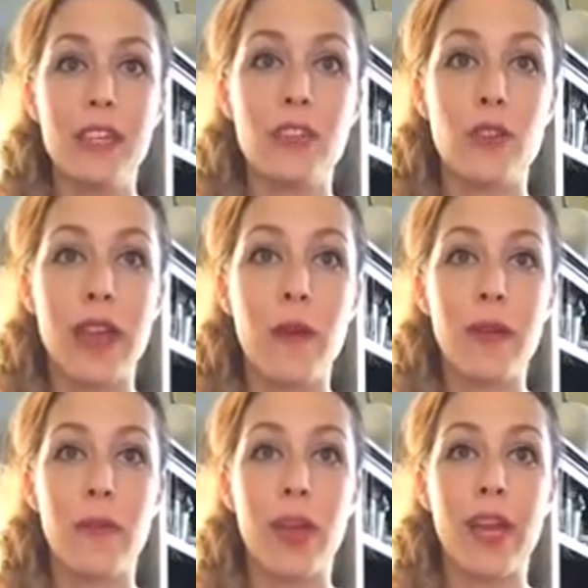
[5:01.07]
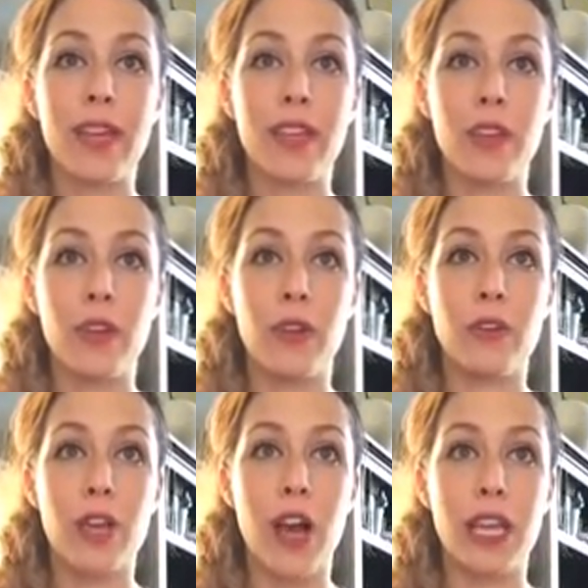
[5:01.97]
So that way when, you're
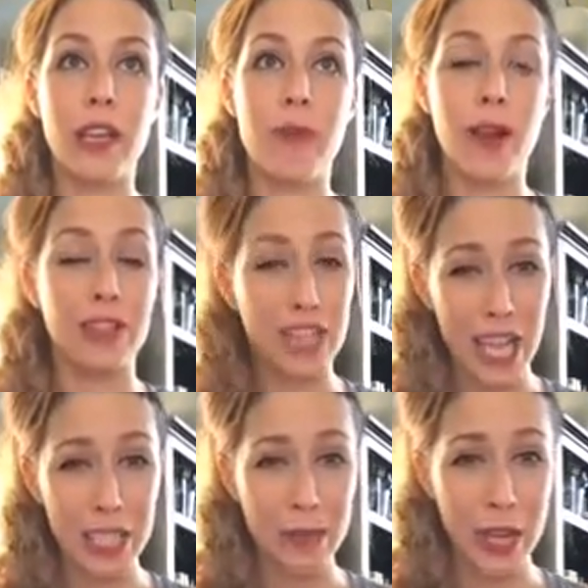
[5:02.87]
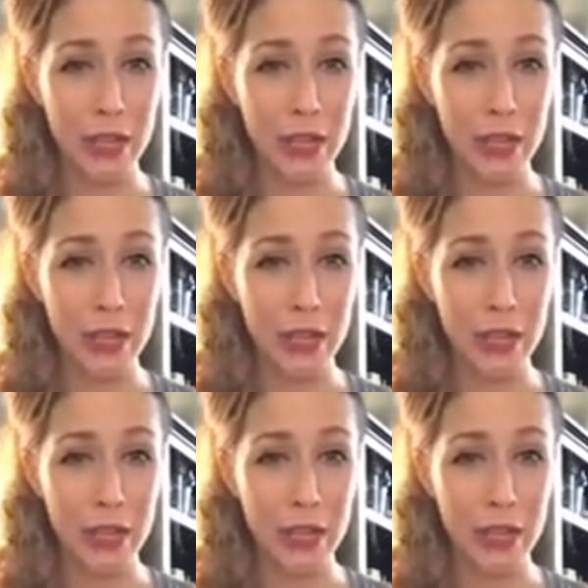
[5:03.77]
talking about a challenge pack